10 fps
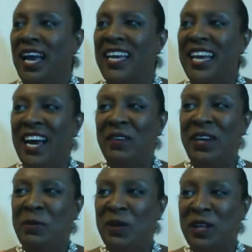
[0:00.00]
Hey,
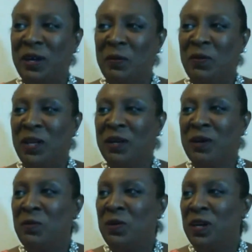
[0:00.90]
Larry, welcome, welcome,
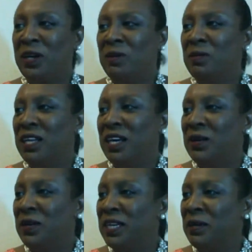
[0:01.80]
welcome, Larry.
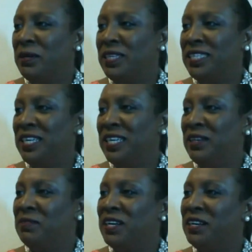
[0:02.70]
Let me see if
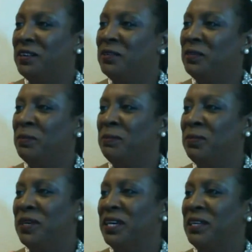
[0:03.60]
I remember
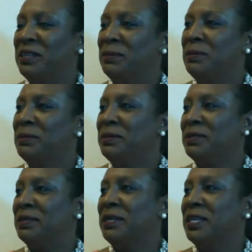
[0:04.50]
how to do this
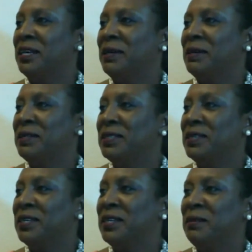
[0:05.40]
thing now. Okay,
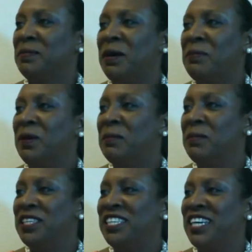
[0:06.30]
pop out my
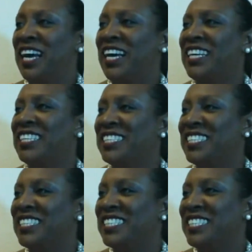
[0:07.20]
chat.
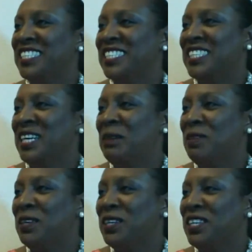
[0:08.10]

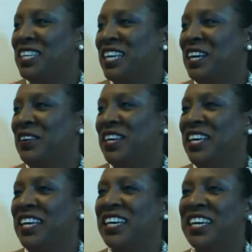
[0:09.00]
I'm learning, Larry.
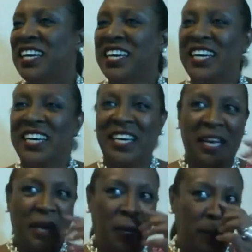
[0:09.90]

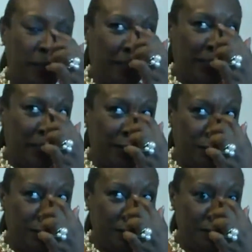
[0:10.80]
Okay, there it
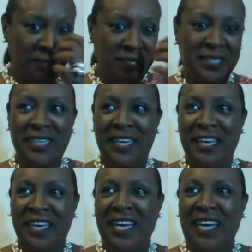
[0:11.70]
goes.
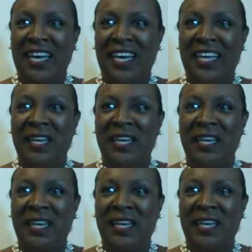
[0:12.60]
And let me
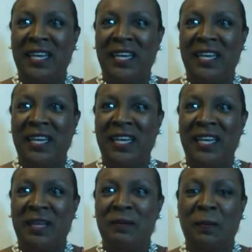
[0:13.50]
see if I can
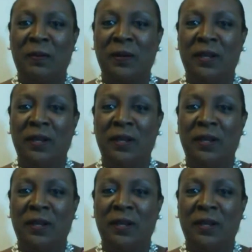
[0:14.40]
put it.